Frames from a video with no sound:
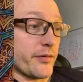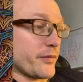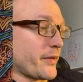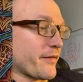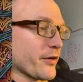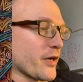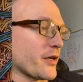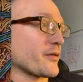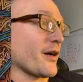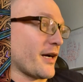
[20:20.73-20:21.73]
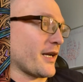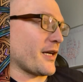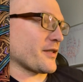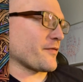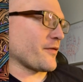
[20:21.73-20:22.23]
We haven't got it.
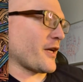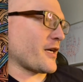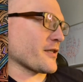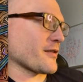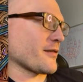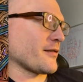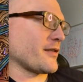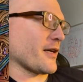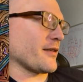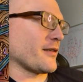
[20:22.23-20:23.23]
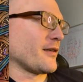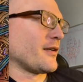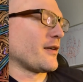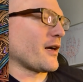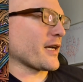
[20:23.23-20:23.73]
Highlights last. Done.
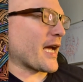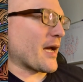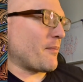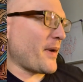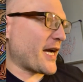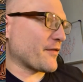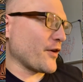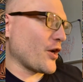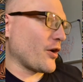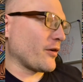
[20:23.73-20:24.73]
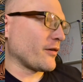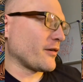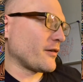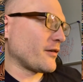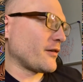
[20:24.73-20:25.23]
Okay, back view,
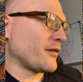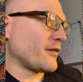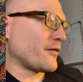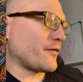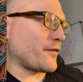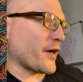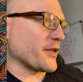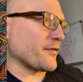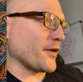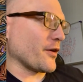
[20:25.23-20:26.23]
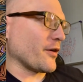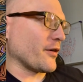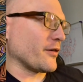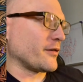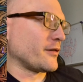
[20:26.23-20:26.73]
front
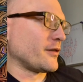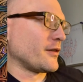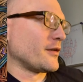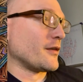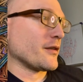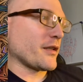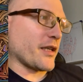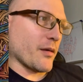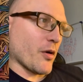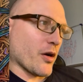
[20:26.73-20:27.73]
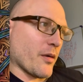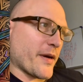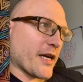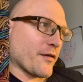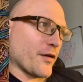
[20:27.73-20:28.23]
view, kimono
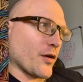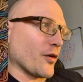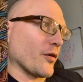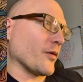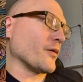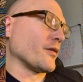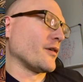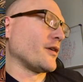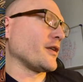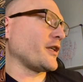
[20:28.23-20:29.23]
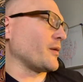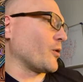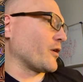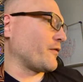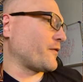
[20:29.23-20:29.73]
back view,
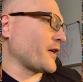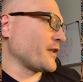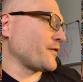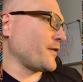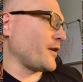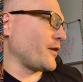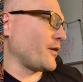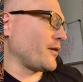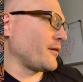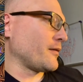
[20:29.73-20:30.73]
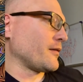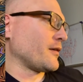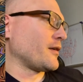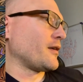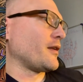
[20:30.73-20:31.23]
kimono front view,
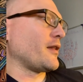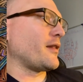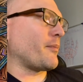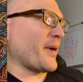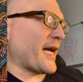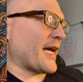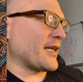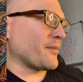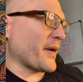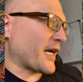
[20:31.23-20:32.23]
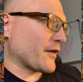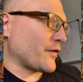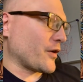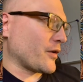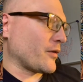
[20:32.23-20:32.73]
the band back
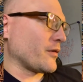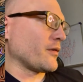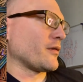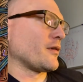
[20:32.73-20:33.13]
view,